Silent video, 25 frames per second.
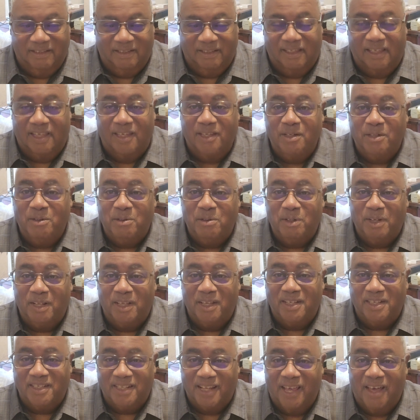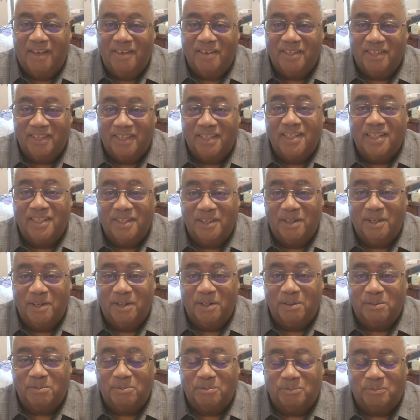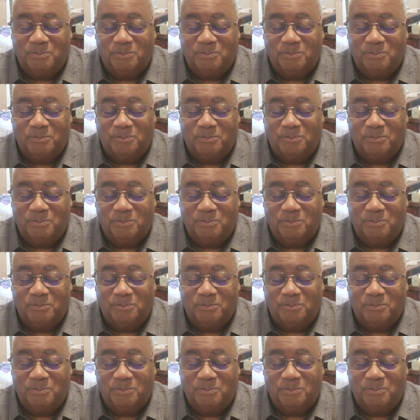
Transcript: Keanu lucked out getting her.